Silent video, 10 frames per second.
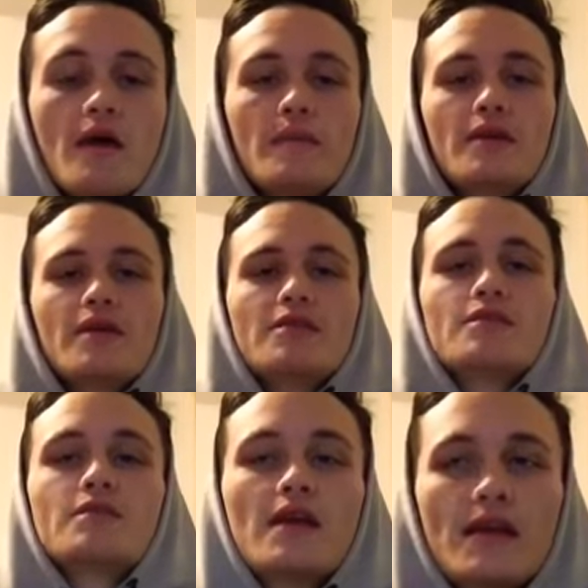
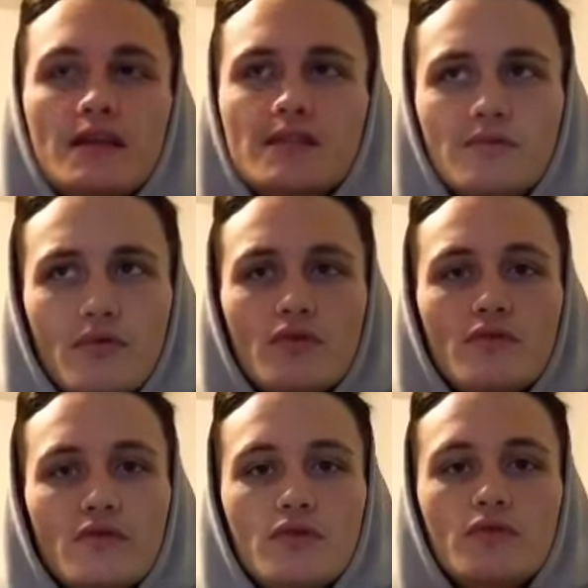because it's
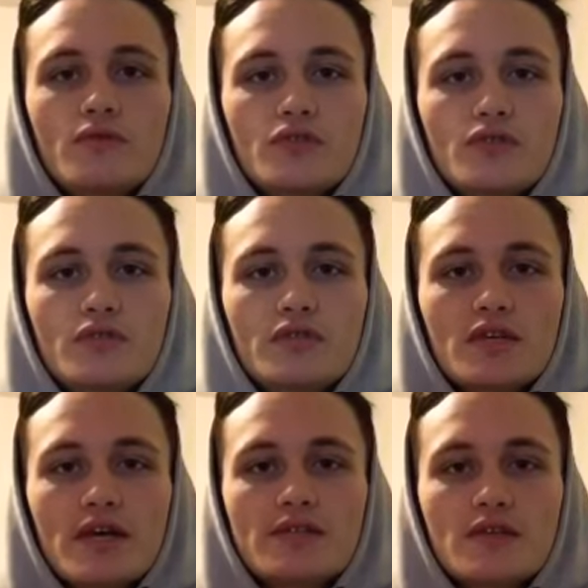important for you to shoot the
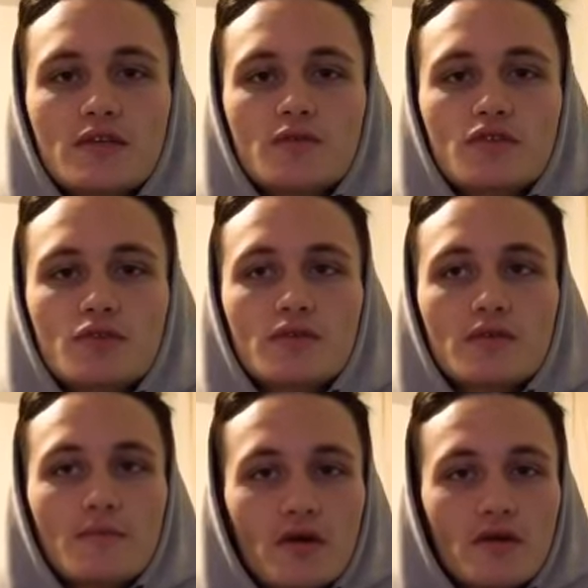shots that you would shoot in
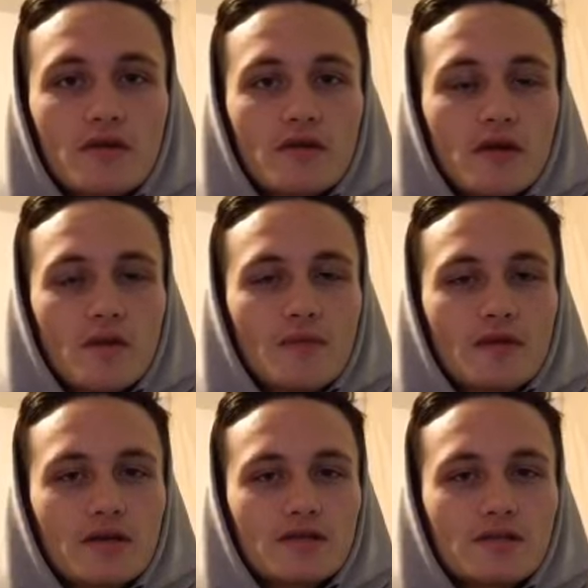the park,
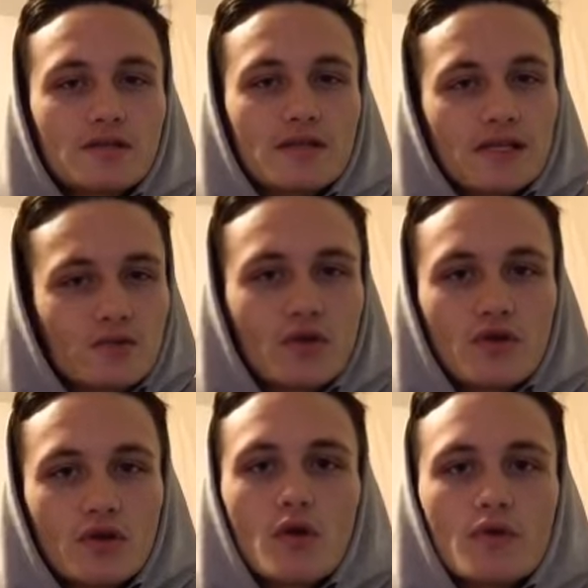because that's where
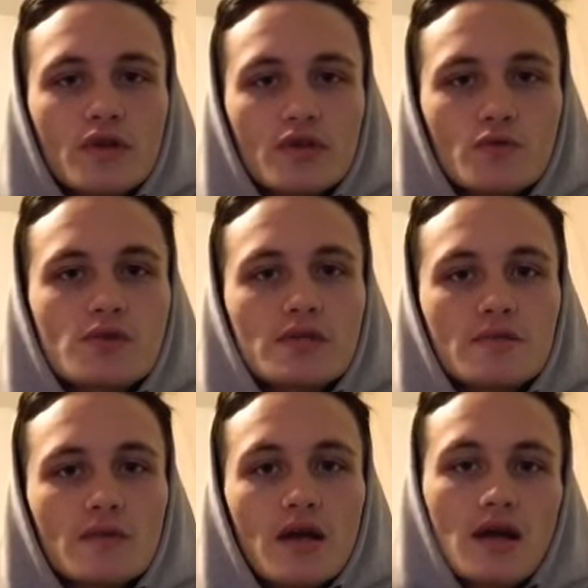you're going to use
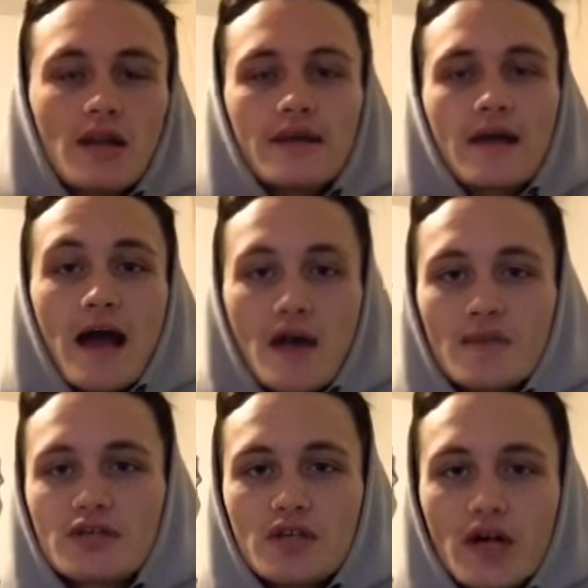them. Like, I'm
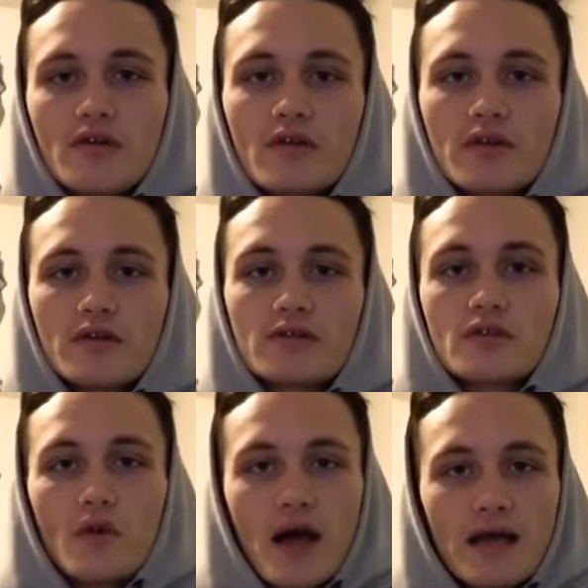a shot creator,
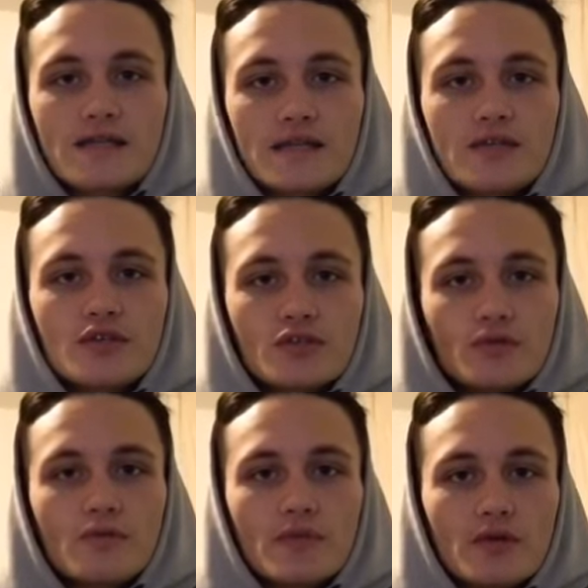so I tend to
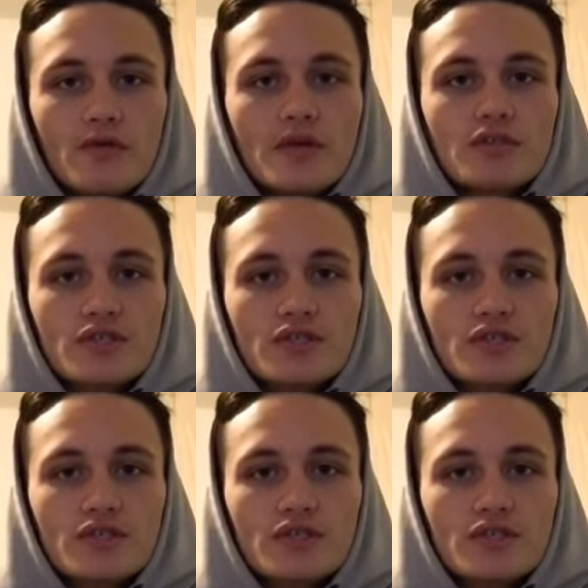shoot mid-range